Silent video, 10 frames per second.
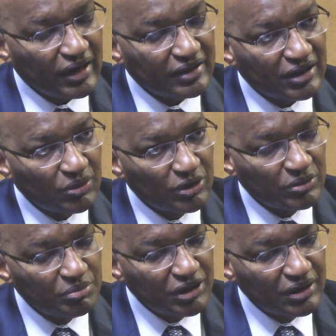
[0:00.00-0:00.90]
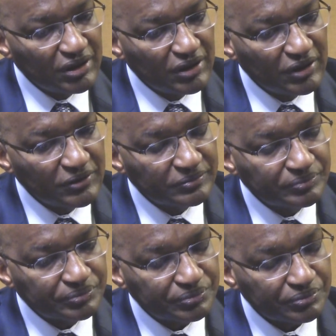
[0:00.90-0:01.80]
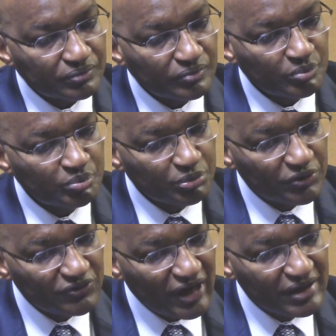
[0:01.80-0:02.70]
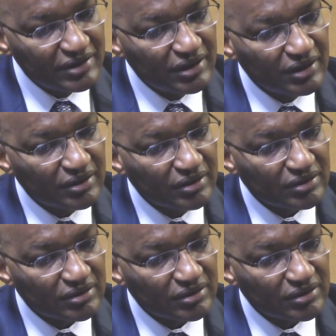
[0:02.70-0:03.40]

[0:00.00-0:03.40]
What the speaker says: And they will be providing,